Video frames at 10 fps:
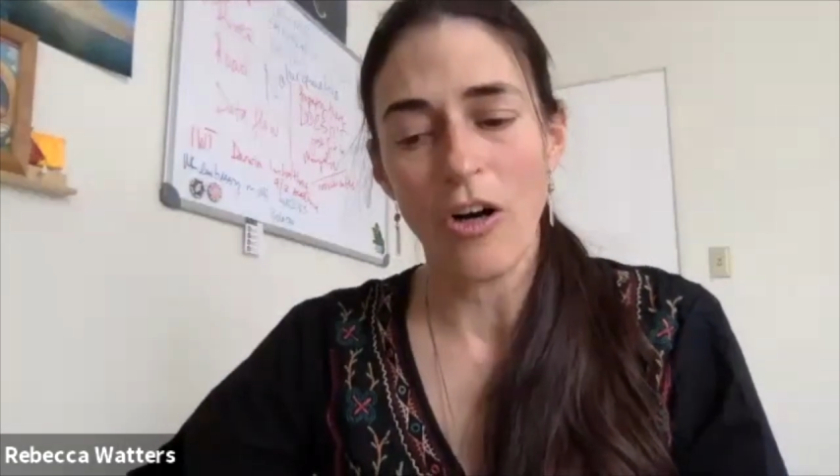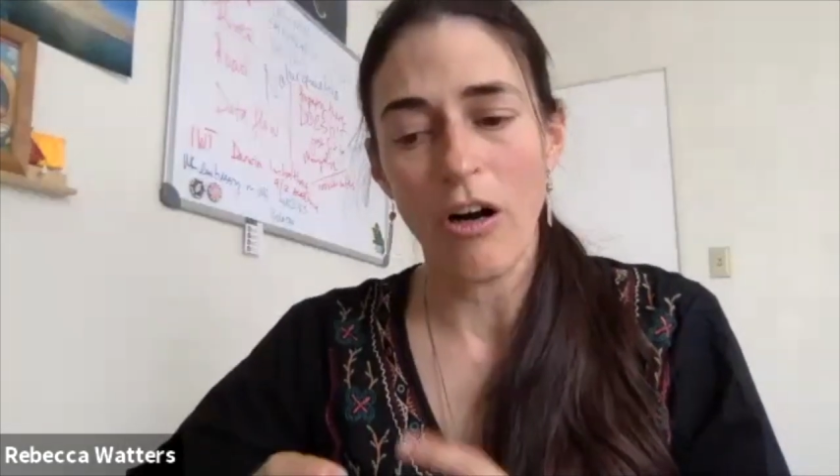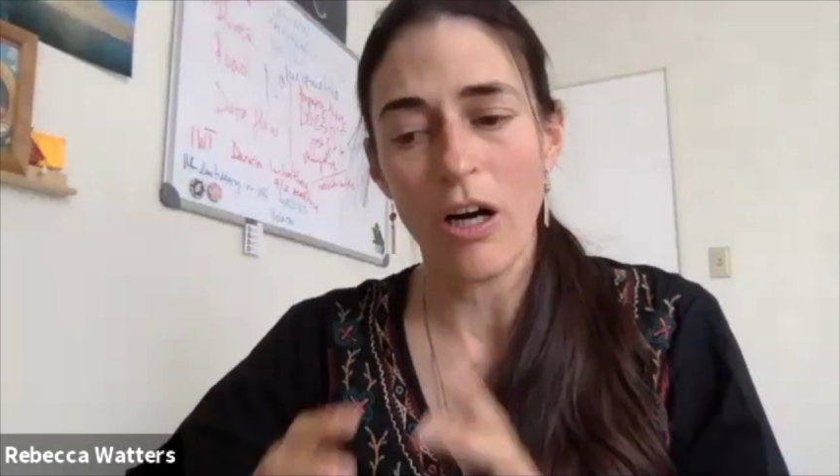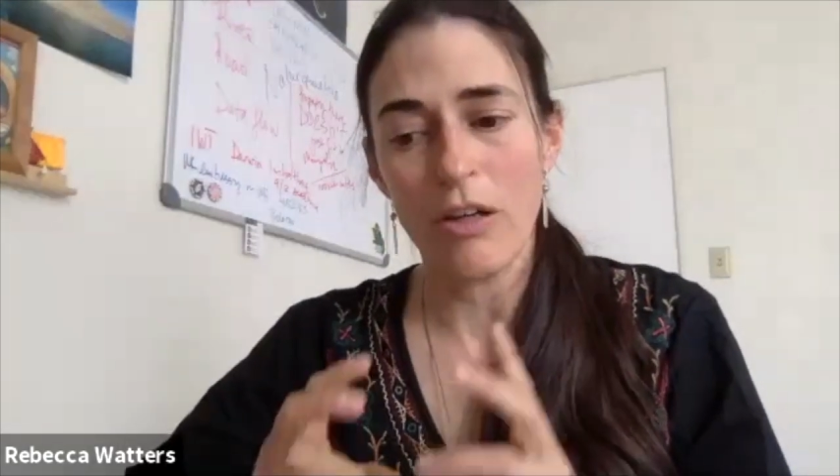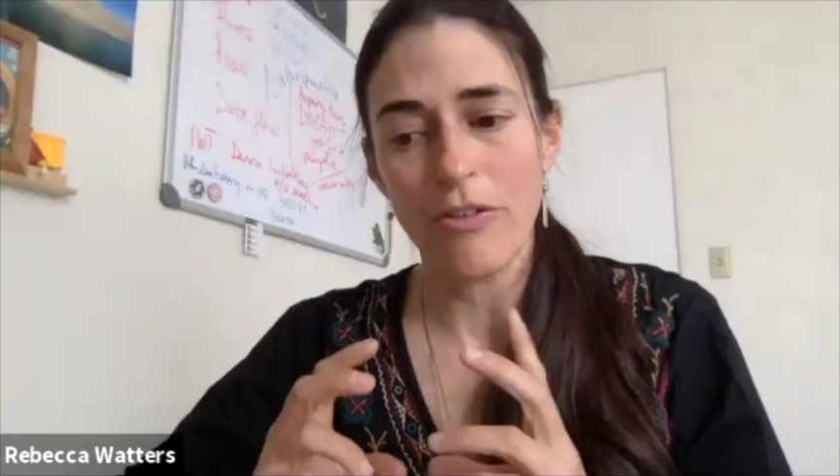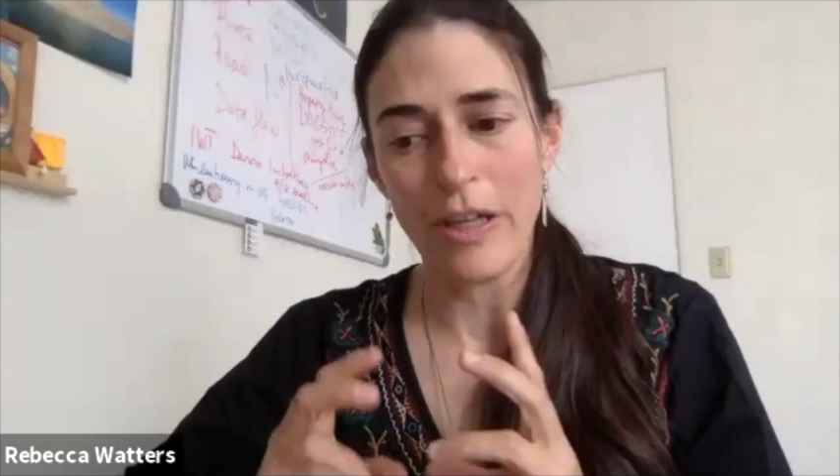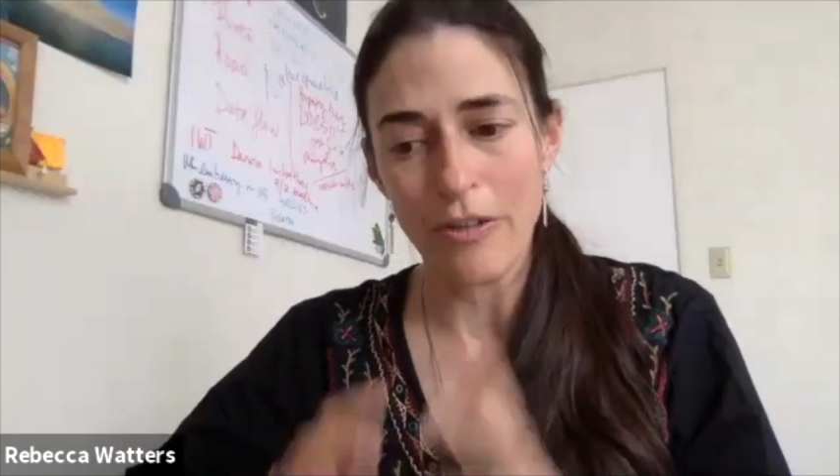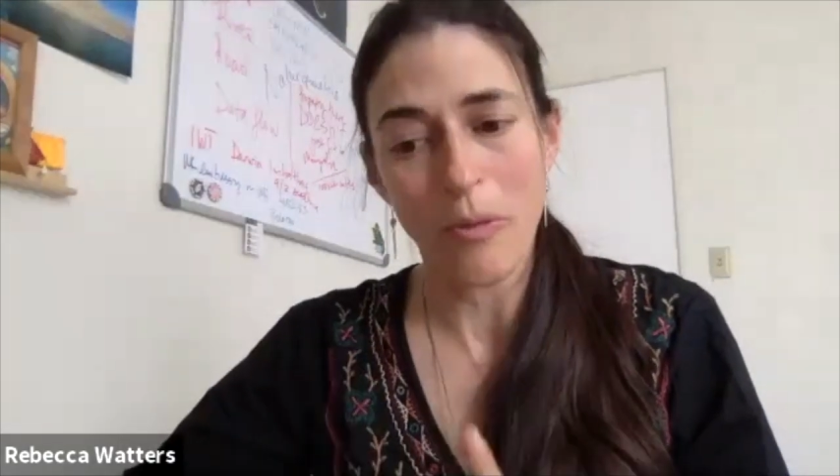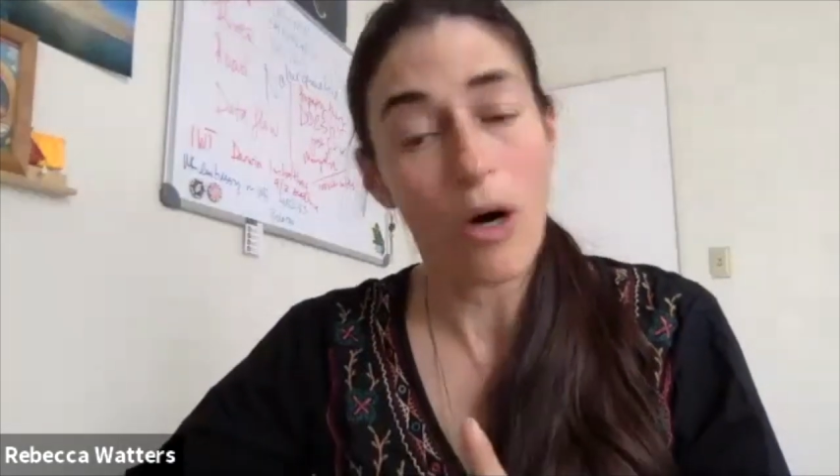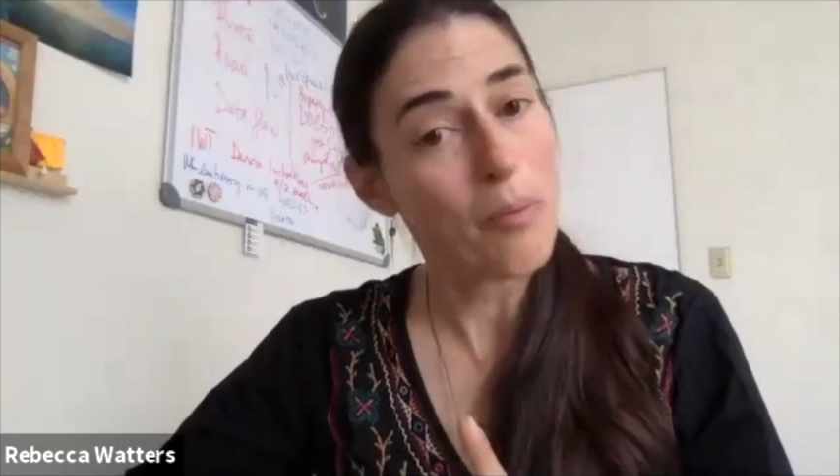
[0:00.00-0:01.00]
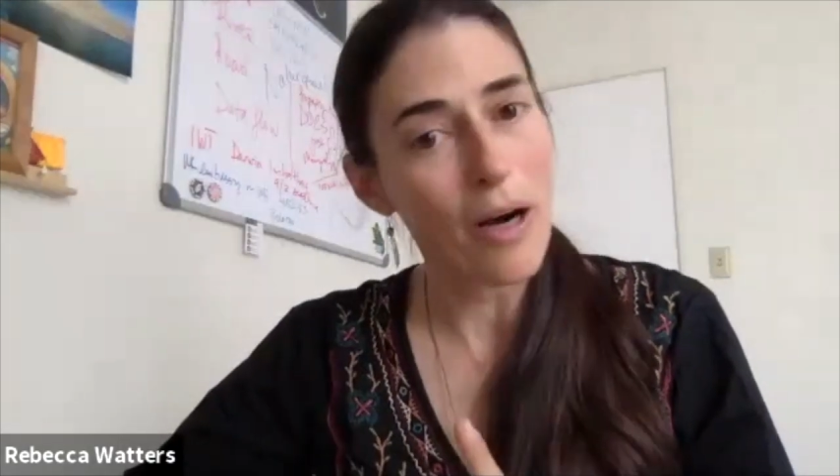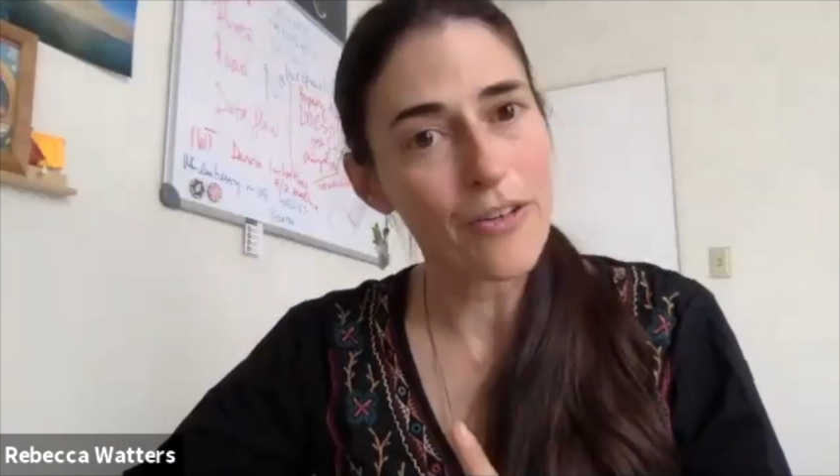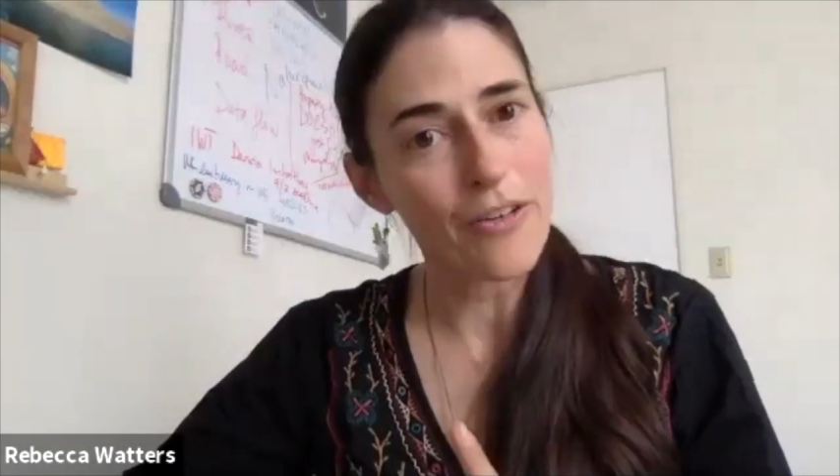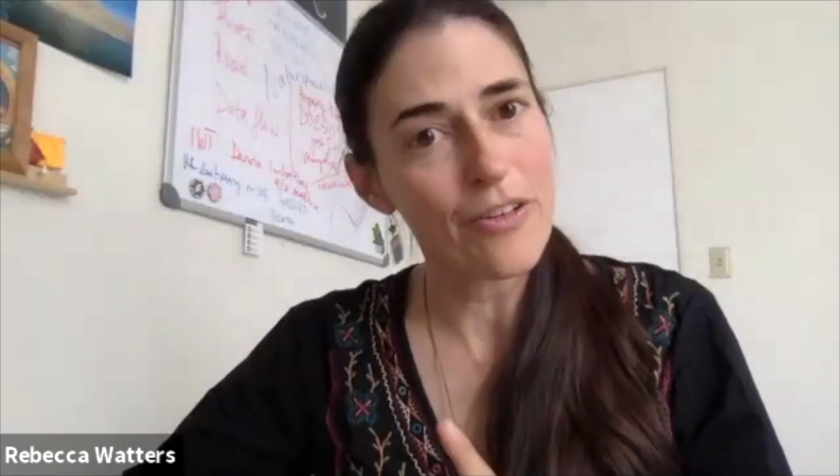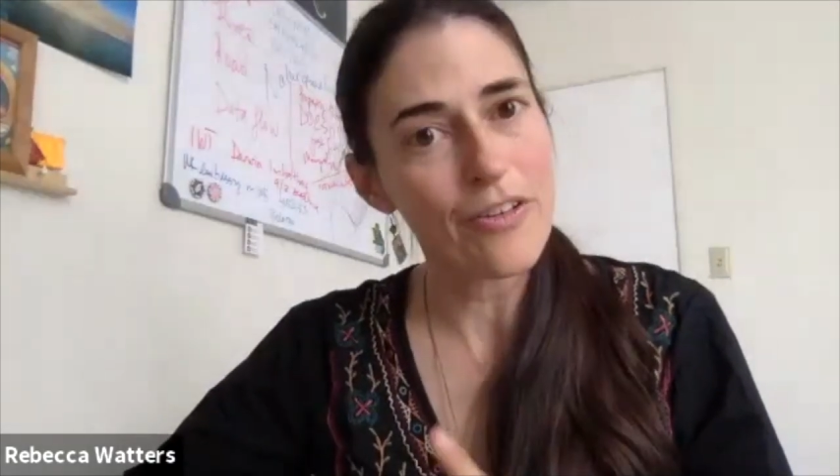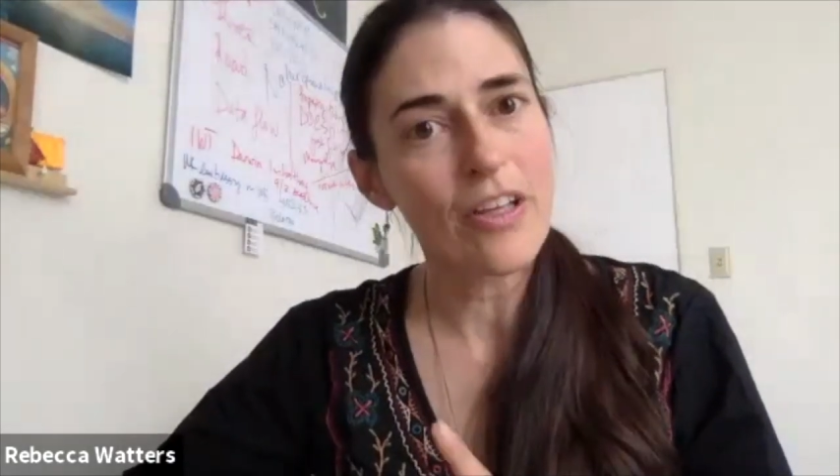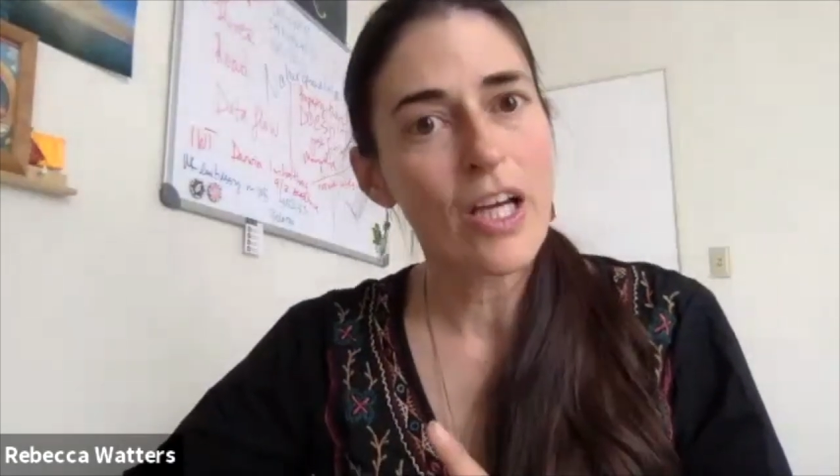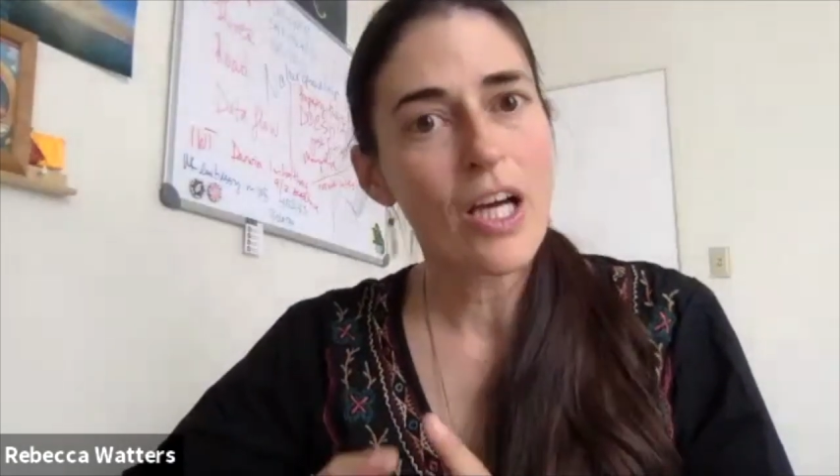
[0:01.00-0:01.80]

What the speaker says: are like small parcels